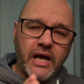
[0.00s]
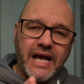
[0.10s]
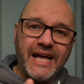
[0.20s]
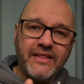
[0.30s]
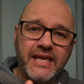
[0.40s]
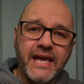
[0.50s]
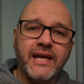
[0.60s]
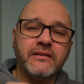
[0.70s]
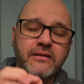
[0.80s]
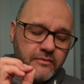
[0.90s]
at the
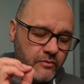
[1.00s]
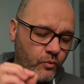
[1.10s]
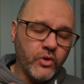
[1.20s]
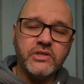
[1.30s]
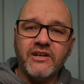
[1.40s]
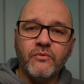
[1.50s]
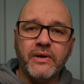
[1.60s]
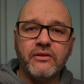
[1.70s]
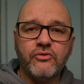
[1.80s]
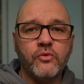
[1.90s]
end once I
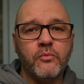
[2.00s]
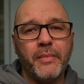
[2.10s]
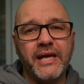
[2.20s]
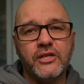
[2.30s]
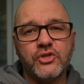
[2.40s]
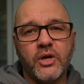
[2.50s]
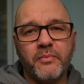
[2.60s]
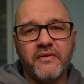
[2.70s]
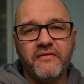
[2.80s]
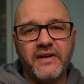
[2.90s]
went through my
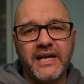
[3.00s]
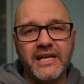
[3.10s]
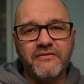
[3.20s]
top 5